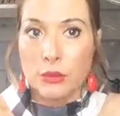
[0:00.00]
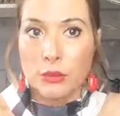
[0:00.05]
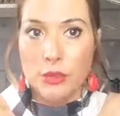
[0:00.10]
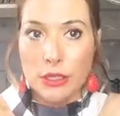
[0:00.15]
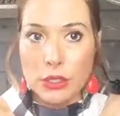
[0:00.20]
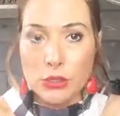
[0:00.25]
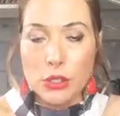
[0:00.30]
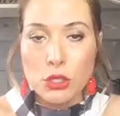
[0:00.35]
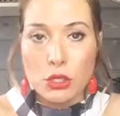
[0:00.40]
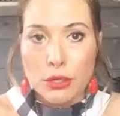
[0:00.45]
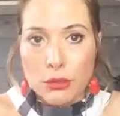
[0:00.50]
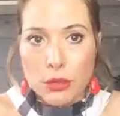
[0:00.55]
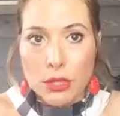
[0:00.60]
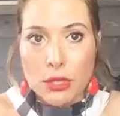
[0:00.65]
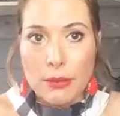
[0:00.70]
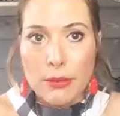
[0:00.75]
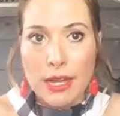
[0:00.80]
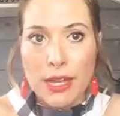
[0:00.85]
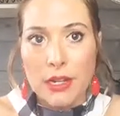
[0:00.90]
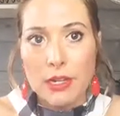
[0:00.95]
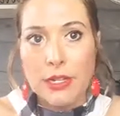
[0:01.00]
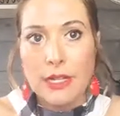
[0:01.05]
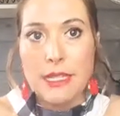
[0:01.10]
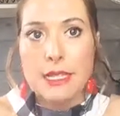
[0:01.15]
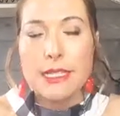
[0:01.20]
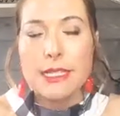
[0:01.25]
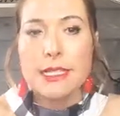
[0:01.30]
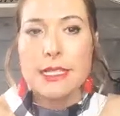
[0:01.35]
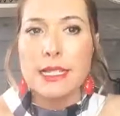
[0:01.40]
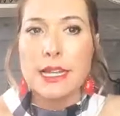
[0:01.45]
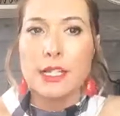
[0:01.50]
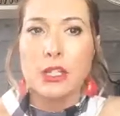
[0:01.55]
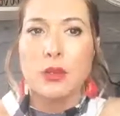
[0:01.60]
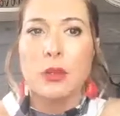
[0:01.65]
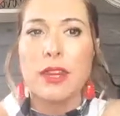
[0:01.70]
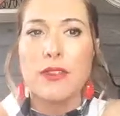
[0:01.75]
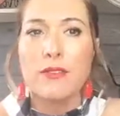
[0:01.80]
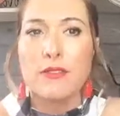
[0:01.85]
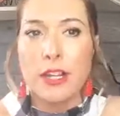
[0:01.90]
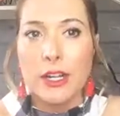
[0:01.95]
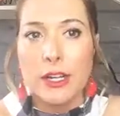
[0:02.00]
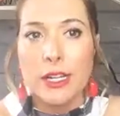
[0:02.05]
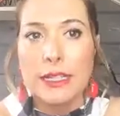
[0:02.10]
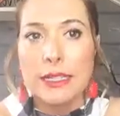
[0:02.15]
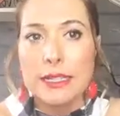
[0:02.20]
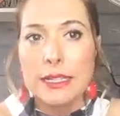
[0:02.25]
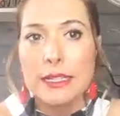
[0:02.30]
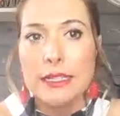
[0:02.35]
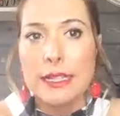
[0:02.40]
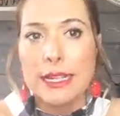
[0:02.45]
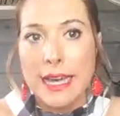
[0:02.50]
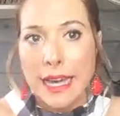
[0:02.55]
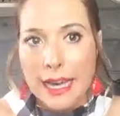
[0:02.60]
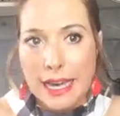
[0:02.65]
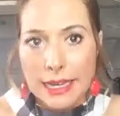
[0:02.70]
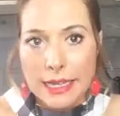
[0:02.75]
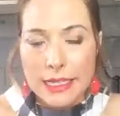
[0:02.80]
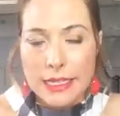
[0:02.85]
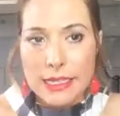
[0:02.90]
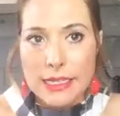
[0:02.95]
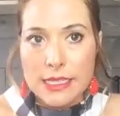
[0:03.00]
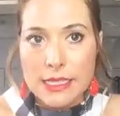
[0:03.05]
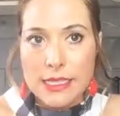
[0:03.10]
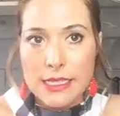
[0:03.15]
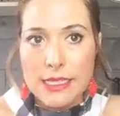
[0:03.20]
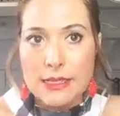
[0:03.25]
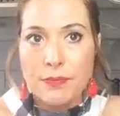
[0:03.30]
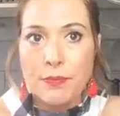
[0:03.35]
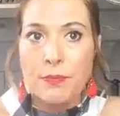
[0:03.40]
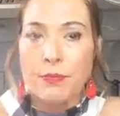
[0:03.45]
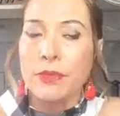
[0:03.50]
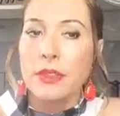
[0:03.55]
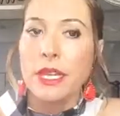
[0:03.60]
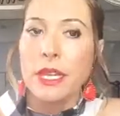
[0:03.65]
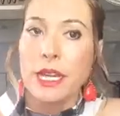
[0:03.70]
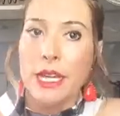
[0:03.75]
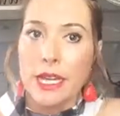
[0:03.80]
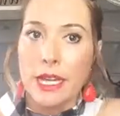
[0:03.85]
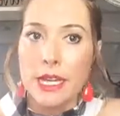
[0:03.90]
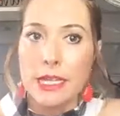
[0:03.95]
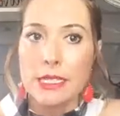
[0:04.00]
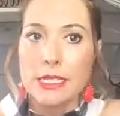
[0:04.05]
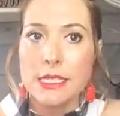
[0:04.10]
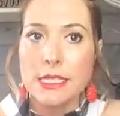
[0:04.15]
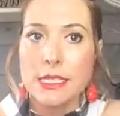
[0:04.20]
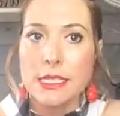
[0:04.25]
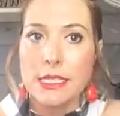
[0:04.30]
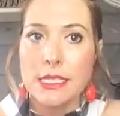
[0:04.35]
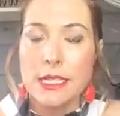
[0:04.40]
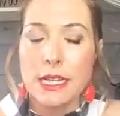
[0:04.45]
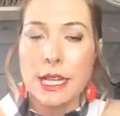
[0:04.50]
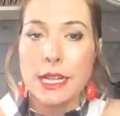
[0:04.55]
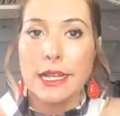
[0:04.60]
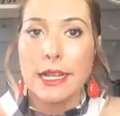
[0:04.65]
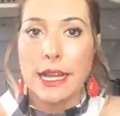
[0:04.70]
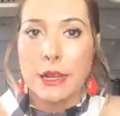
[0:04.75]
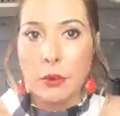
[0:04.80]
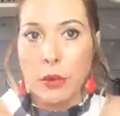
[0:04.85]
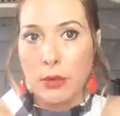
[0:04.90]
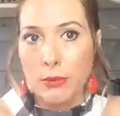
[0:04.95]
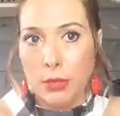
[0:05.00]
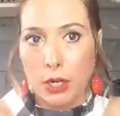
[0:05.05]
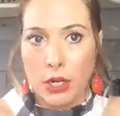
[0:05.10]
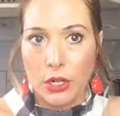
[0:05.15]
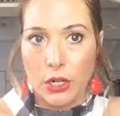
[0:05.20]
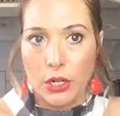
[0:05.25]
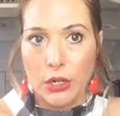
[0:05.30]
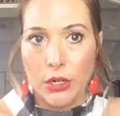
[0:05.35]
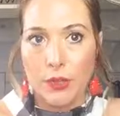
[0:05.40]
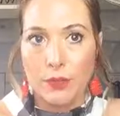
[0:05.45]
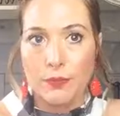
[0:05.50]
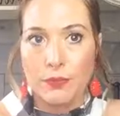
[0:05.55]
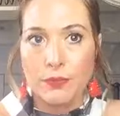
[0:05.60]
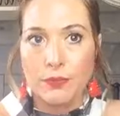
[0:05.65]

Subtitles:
real truth of the matter is that you get very little guidance as a network marketer.